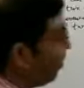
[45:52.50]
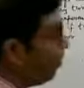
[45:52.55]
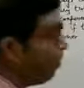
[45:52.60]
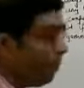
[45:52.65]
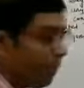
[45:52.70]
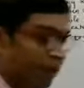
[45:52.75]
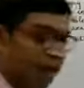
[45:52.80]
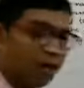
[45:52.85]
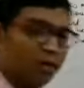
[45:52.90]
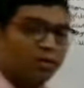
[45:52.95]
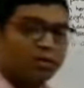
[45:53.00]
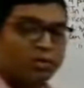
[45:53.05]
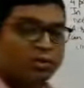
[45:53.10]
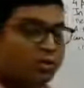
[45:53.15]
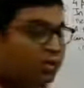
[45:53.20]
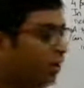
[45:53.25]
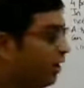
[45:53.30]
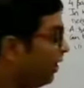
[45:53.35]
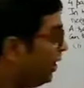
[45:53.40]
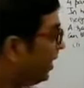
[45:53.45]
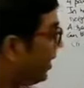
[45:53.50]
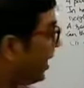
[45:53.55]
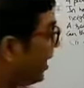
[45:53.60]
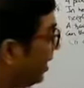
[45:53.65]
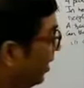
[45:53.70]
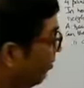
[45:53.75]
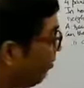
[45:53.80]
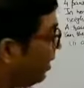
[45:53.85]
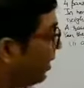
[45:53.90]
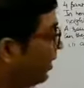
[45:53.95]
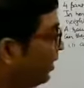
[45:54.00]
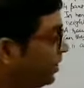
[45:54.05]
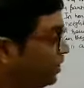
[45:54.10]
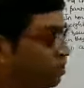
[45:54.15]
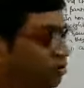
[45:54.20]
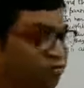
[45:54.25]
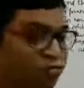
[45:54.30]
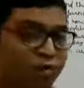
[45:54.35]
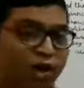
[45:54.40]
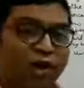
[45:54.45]
because in
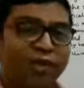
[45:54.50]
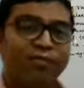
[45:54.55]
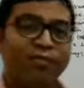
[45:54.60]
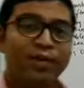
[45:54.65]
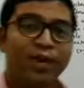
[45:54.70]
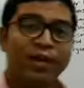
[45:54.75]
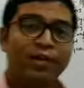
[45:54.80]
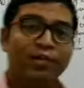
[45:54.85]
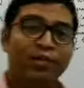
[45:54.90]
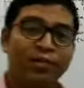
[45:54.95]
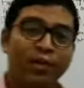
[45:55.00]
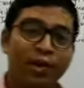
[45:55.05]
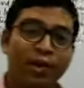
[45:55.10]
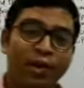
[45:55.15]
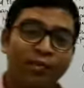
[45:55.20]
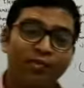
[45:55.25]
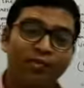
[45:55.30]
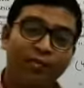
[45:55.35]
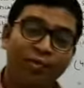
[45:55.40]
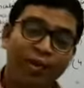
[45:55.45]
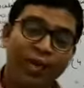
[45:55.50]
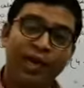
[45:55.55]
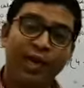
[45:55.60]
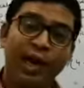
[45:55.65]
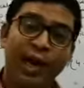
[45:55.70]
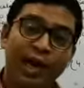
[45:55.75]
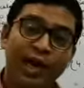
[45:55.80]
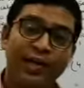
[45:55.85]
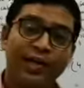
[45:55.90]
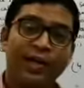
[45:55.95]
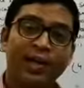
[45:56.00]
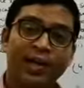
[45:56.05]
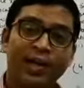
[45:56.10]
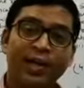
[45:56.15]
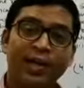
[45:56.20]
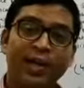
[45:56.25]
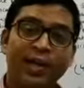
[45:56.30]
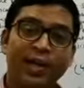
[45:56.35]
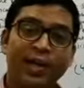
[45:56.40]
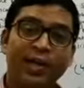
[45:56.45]
n-1 factorial we are
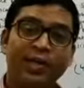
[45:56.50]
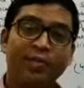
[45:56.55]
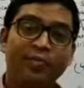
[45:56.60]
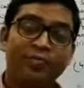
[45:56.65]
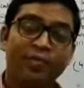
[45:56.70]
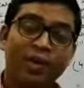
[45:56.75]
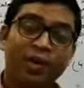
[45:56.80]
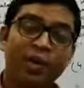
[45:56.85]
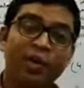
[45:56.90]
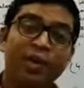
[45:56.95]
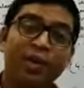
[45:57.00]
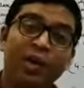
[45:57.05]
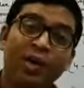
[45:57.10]
taking care of the